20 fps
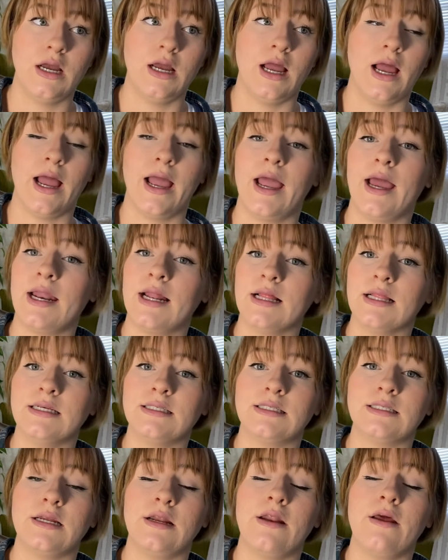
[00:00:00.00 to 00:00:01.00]
I had it
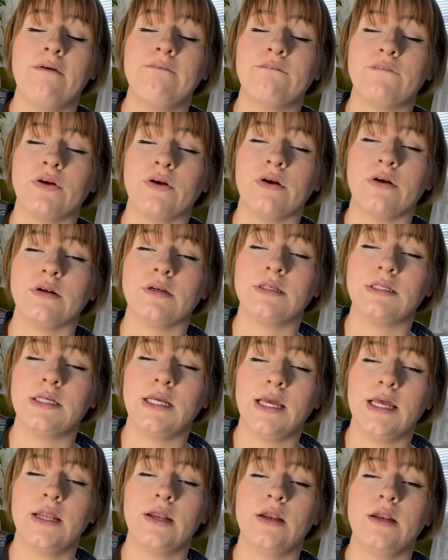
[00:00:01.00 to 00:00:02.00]
listed for
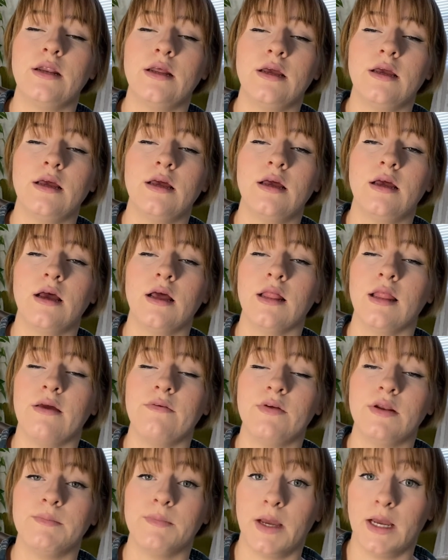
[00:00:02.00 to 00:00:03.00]
10,
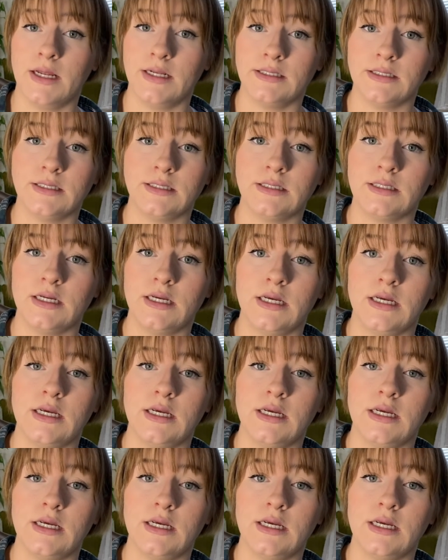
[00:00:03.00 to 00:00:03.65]
11 months